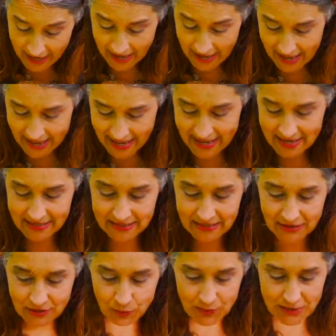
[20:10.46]

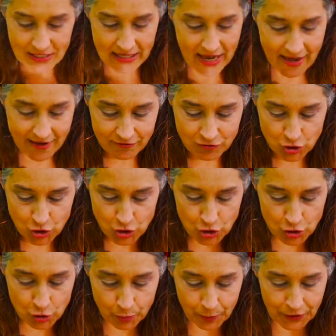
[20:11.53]
And we have
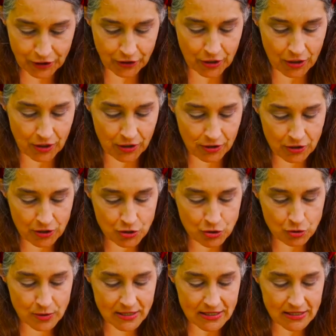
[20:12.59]
Jupiter,
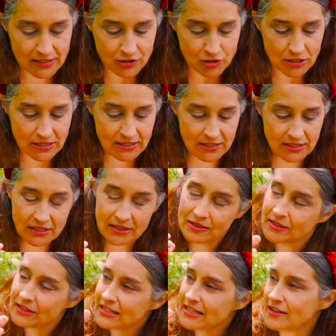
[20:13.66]
who is just
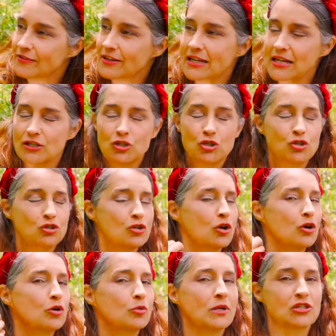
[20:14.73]
giving us
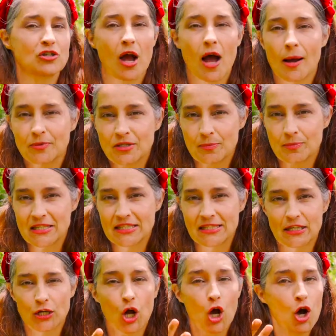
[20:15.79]
so much
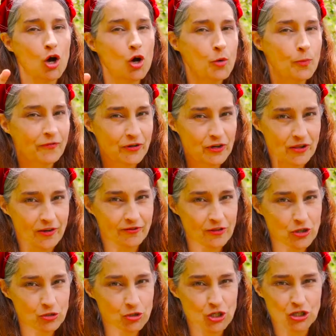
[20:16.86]
optimistic hope for the
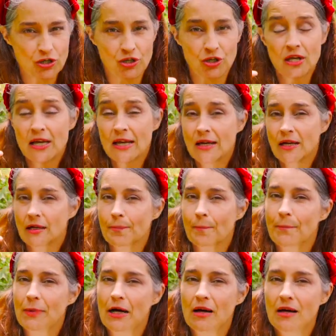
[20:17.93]
future,
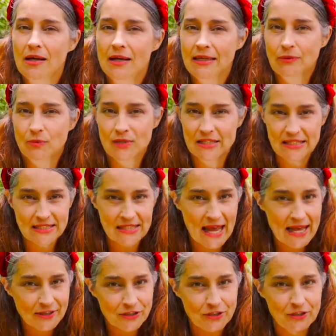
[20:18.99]
combined with
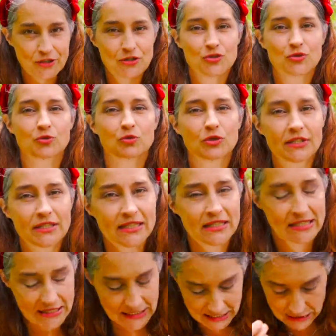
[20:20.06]
Saturn, who's really going
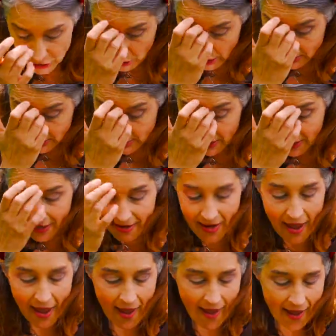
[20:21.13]
to teach us
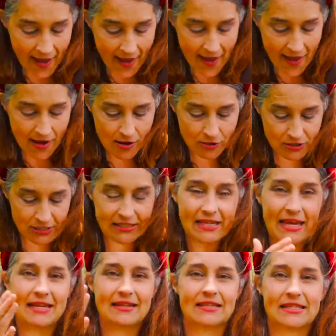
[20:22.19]
how to
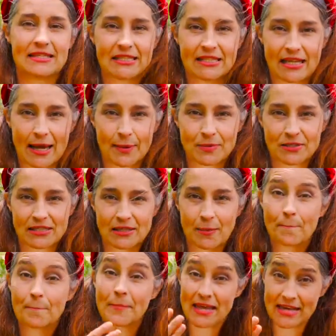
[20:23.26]
take the steps to
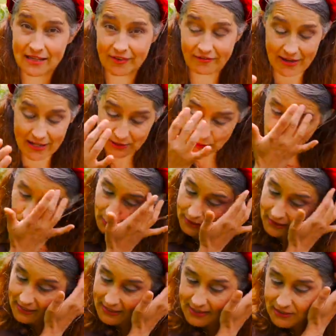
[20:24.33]
manifest what
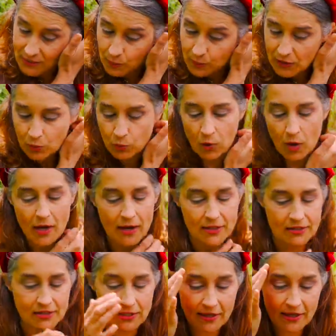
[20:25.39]
it is we
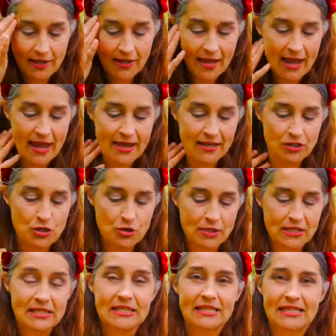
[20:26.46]
want. And you
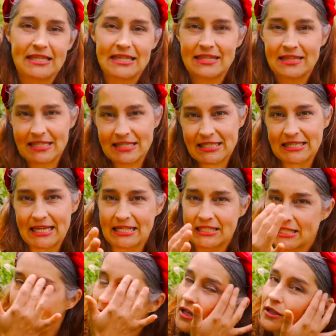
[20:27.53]
can see this
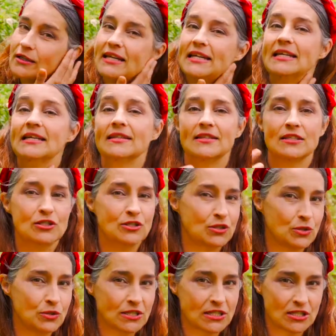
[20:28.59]
sextile in the
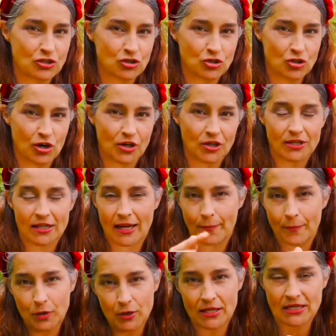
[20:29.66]
solstice chart that I
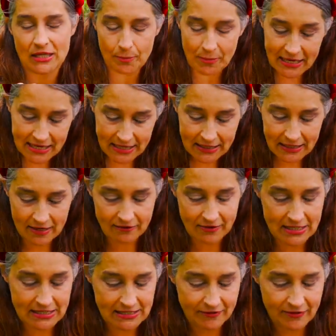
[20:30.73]
put at the beginning of
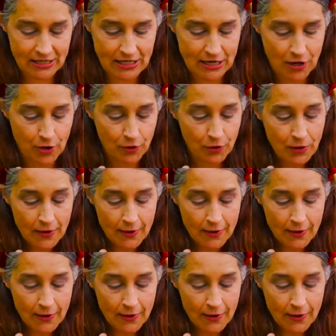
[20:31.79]
this video.